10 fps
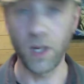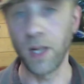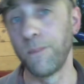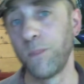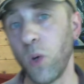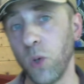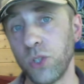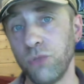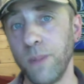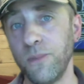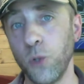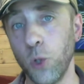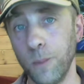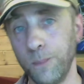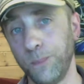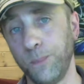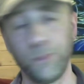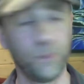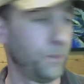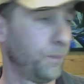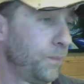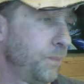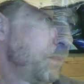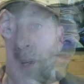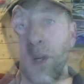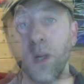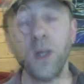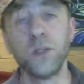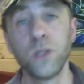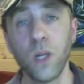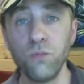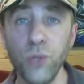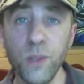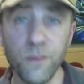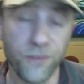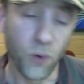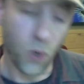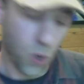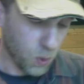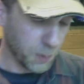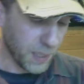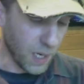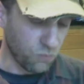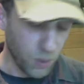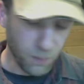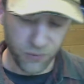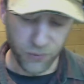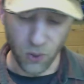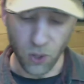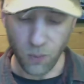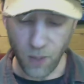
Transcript: Okay, on to room 4. So room 4, what do we get in room 4?